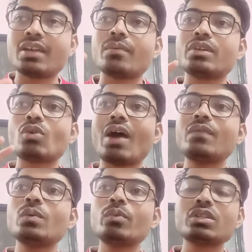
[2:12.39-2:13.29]
You have
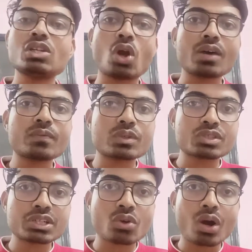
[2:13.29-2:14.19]
to put the
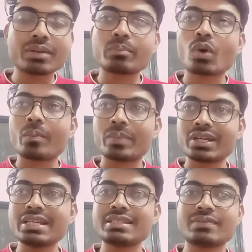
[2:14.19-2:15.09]
log4j dot
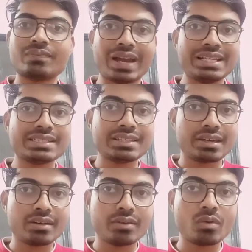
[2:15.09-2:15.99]
properties files
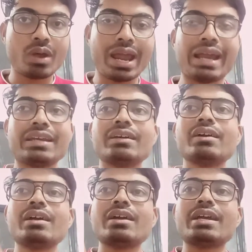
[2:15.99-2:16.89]
there, and
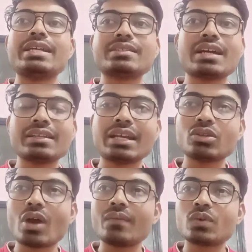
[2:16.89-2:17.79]
inside that you
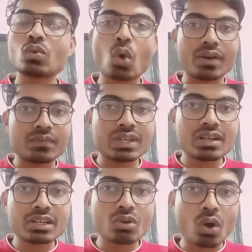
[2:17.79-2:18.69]
have to
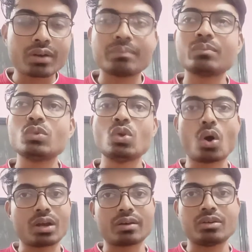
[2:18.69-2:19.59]
configure your
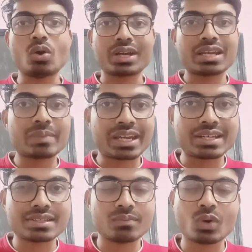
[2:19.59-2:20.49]
logging
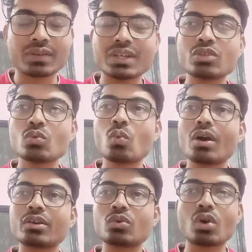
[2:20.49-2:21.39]
mechanism, whatever you
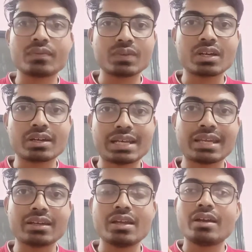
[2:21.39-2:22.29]
want to configure.
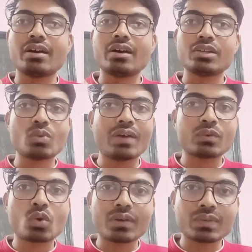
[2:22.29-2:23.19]
Like you have to
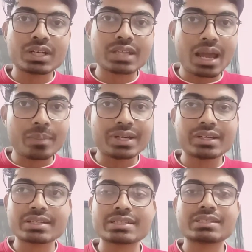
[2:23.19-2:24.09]
configure the
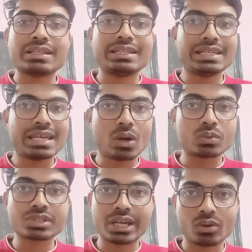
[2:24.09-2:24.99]
appenders,
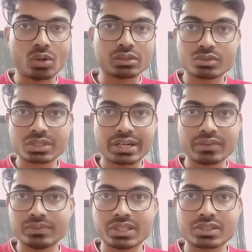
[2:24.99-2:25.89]
layouts, and all those kind
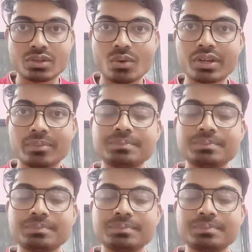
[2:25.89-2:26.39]
of things. Okay,